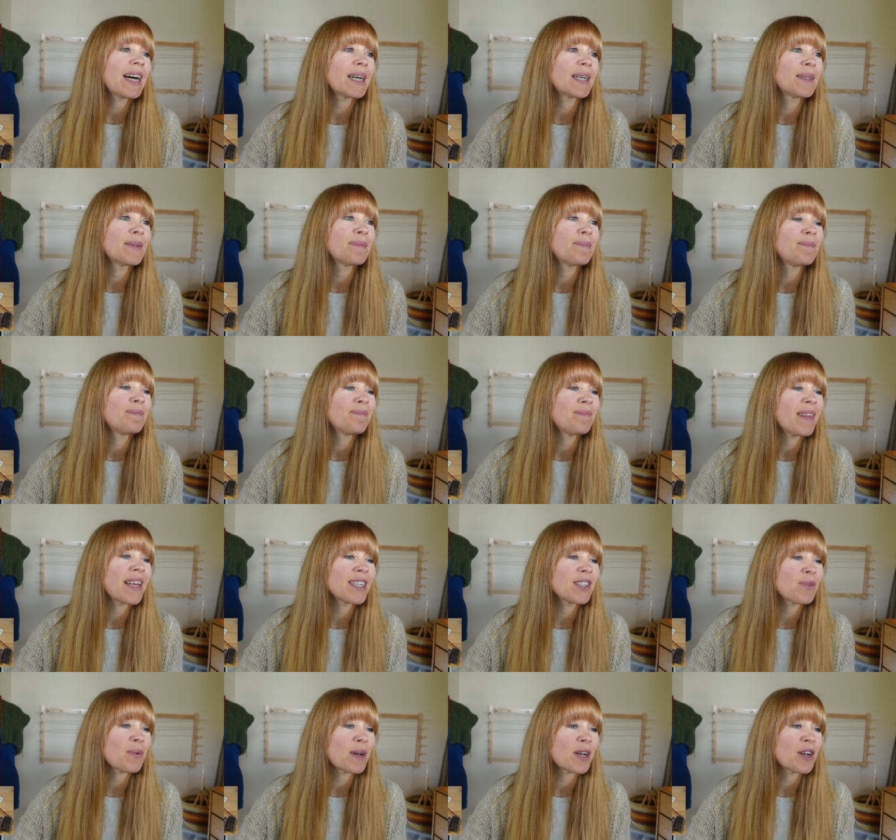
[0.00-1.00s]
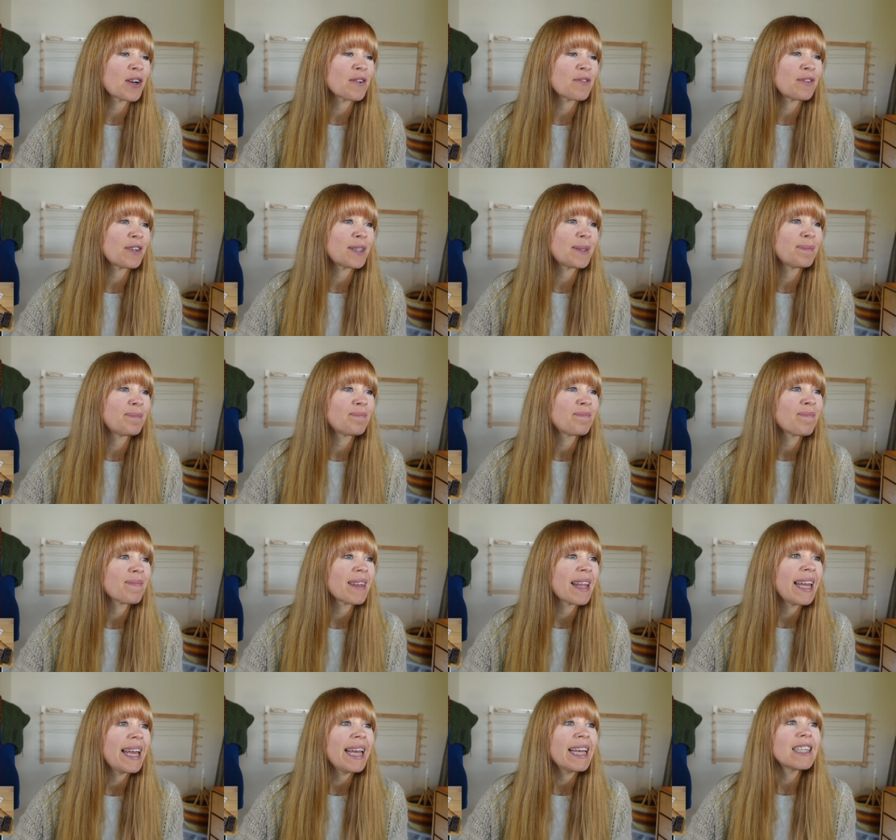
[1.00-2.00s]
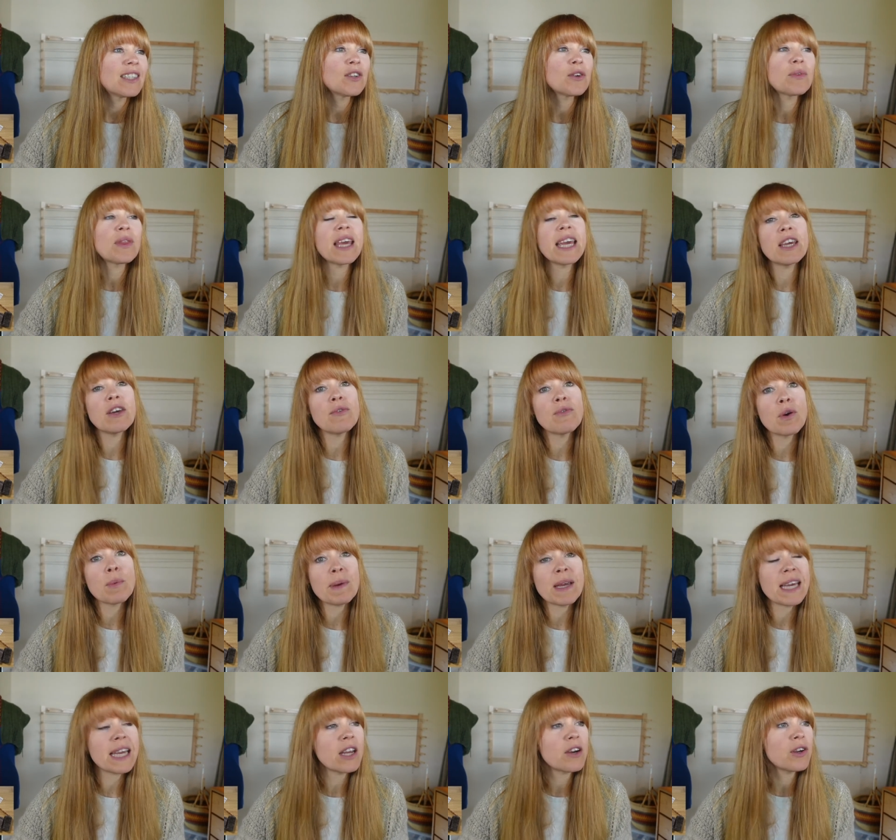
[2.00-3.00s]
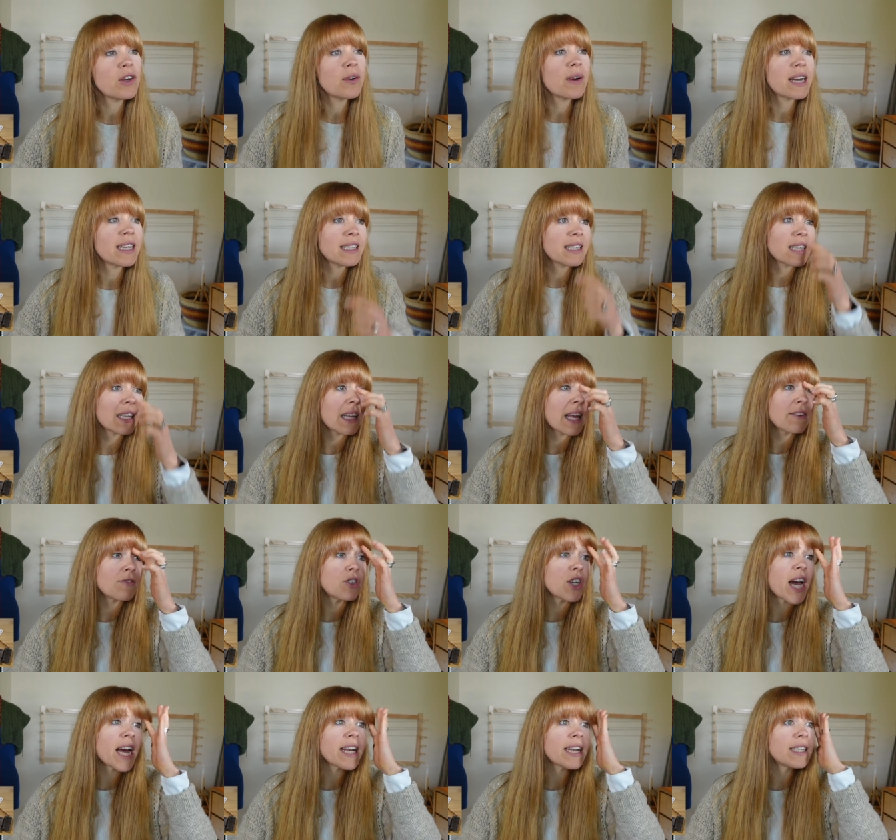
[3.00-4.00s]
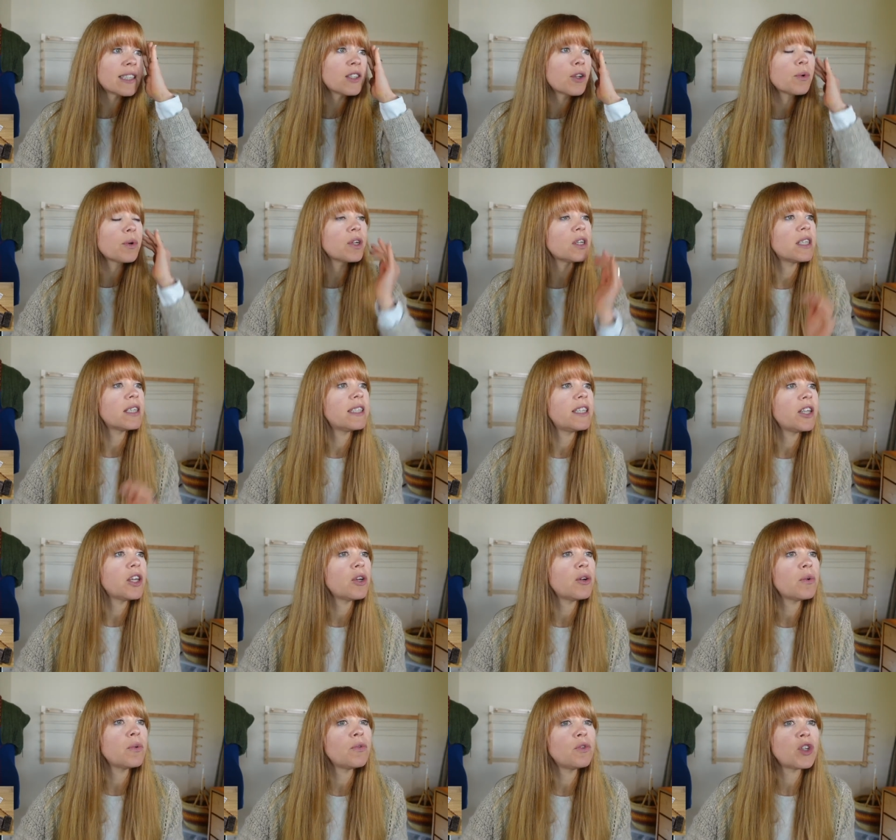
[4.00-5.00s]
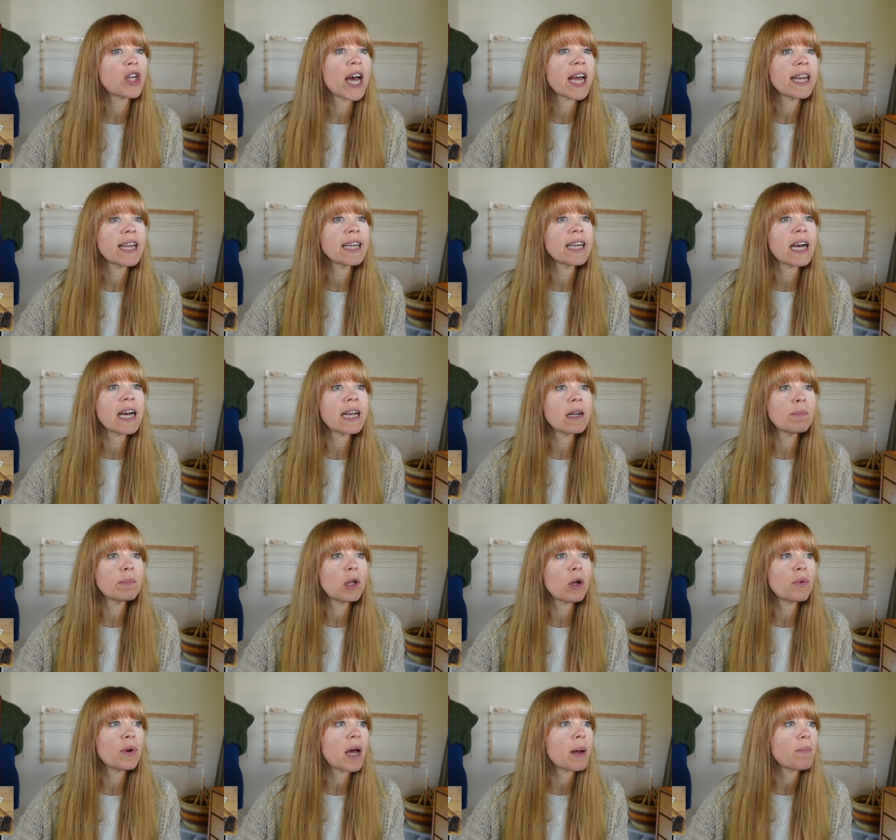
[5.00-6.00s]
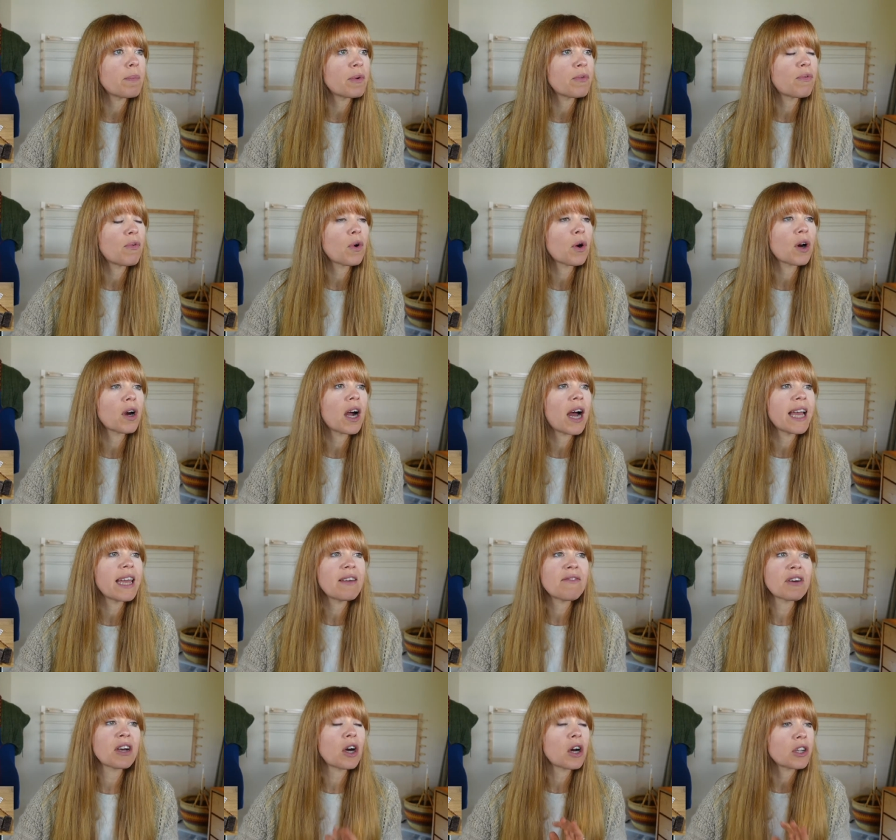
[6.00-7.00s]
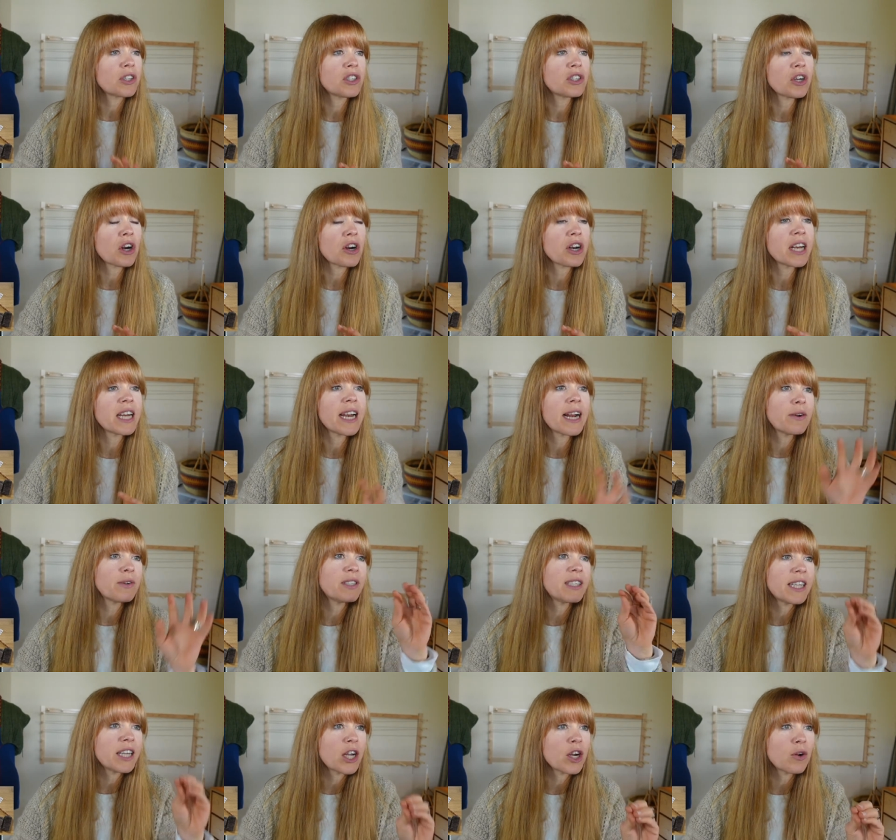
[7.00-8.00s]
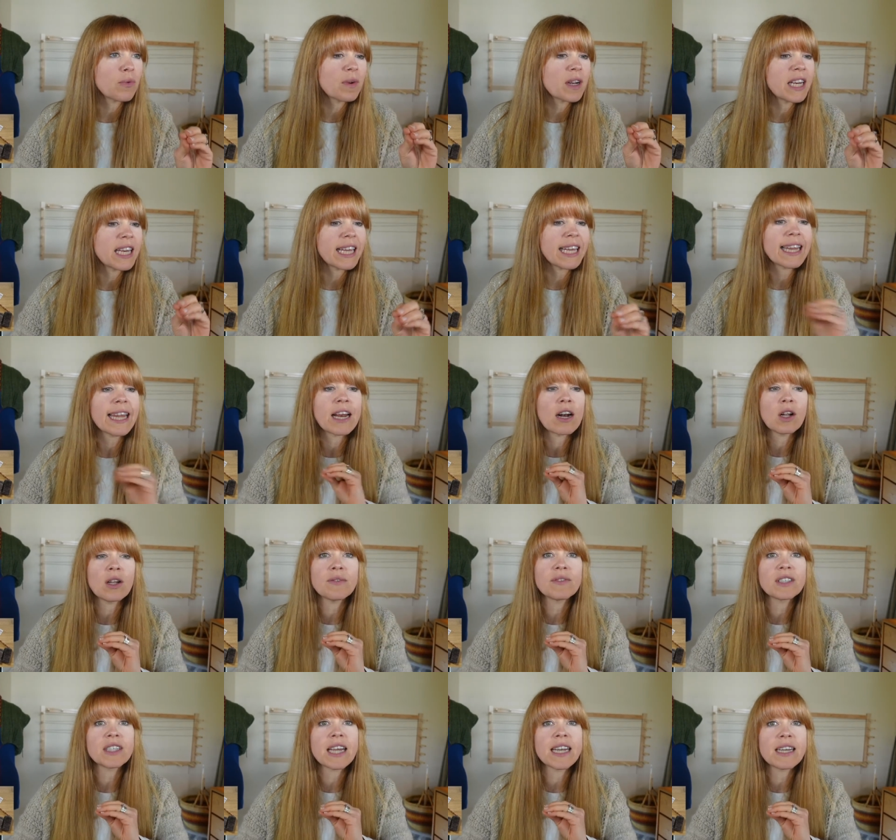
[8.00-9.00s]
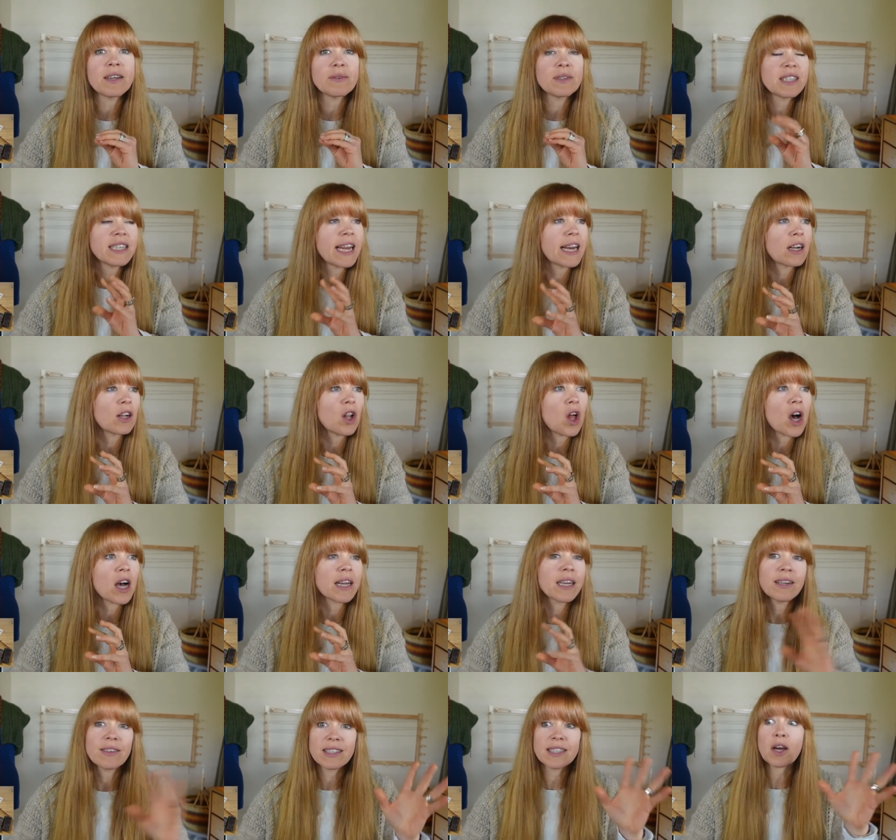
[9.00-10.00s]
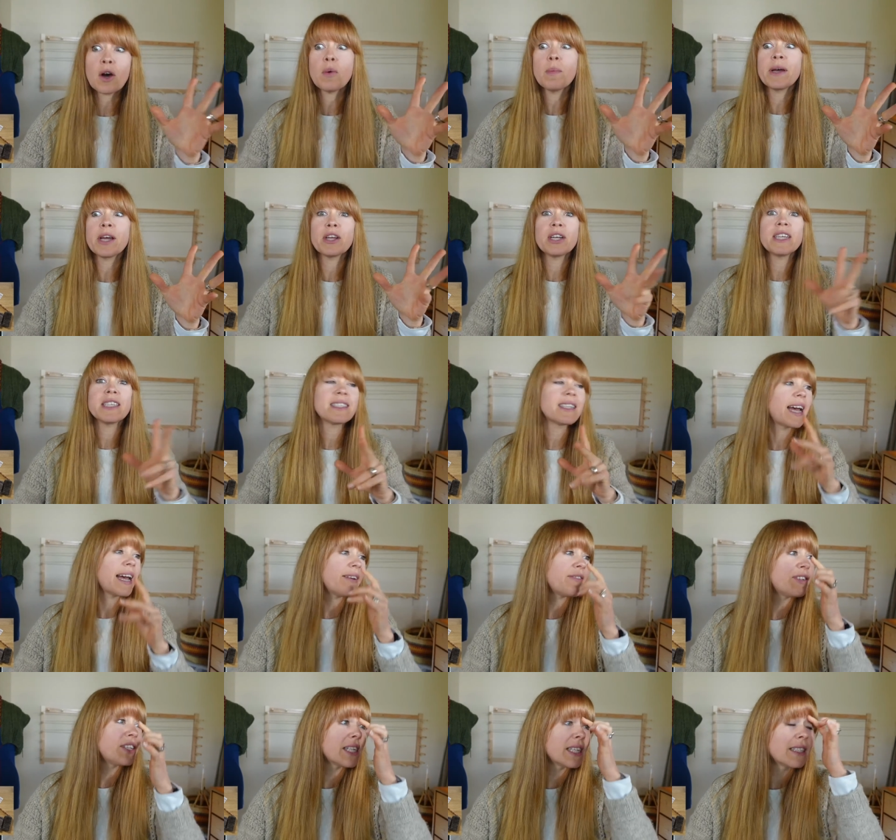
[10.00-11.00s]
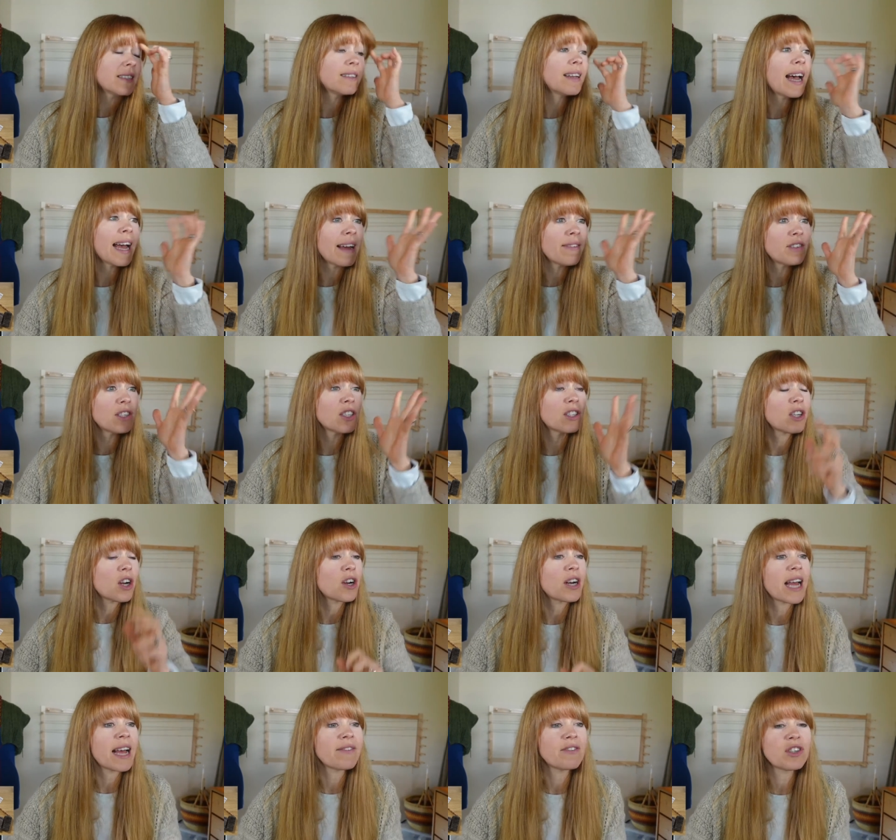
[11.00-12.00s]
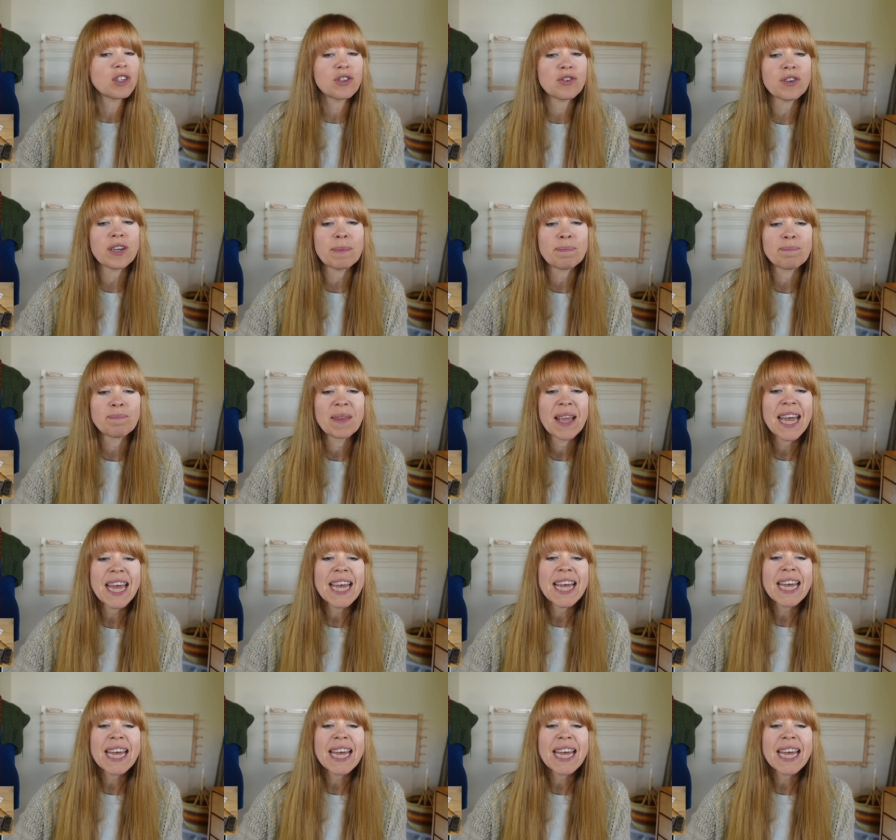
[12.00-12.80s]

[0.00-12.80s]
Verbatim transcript: Um, that's wonderful. So thank you for being here, you guys, in the live chat. It's so good to see you. Chat had kind of blown up before I even got started. I was seeing her reading, and then all of a sudden it was ten o'clock, and I was like, oh my goodness, I have to, I have to start. I have to stream.